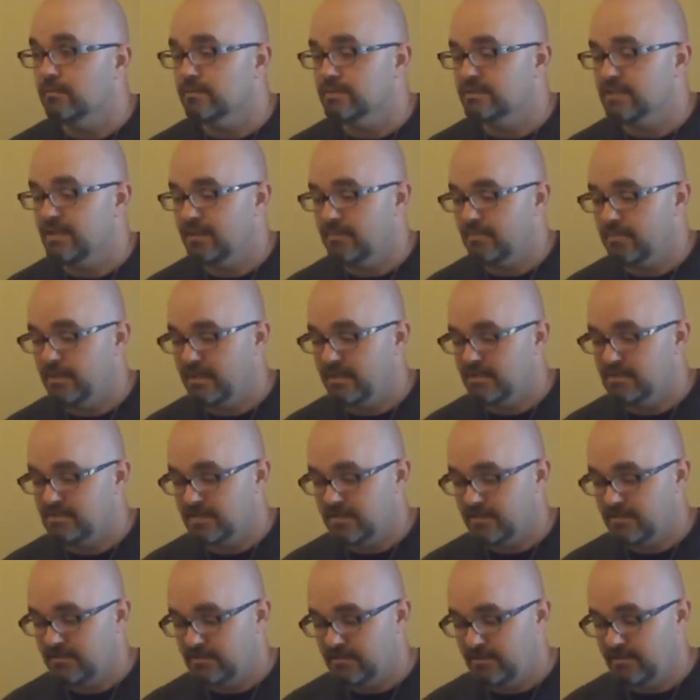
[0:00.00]
take a page
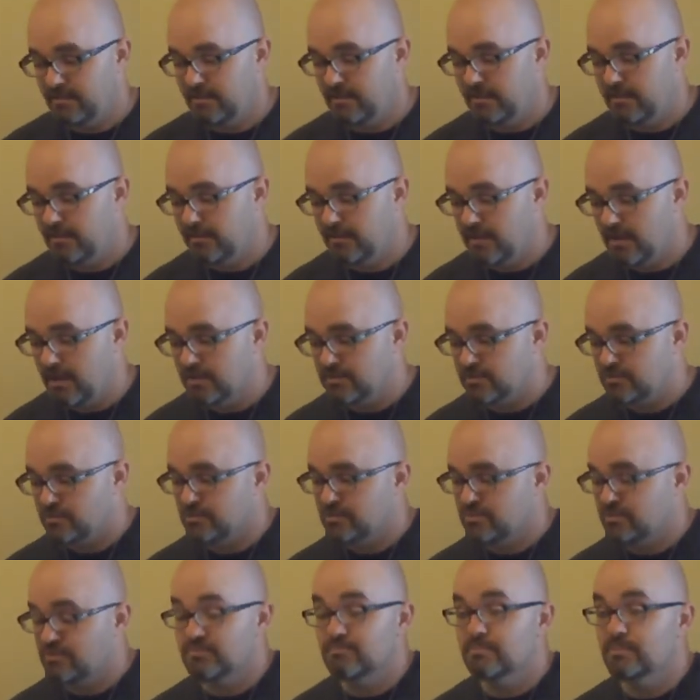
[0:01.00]
out of the
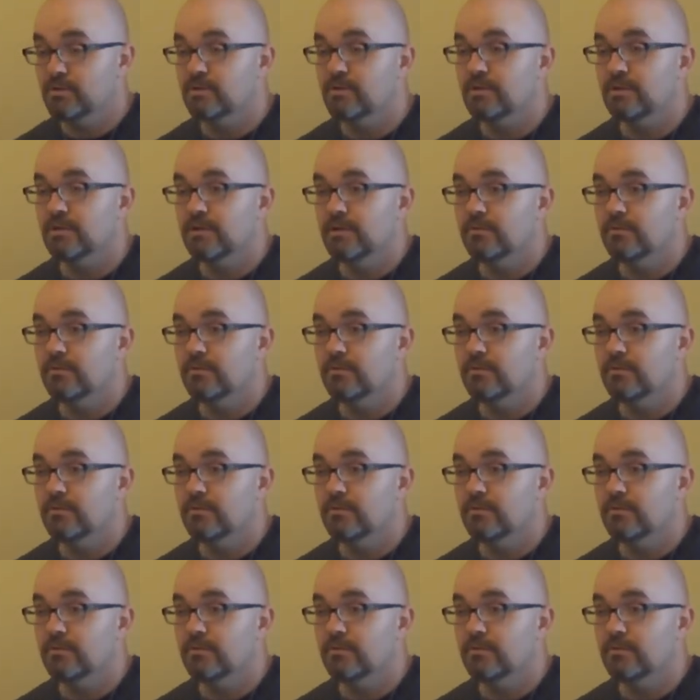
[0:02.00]
ostrich's book,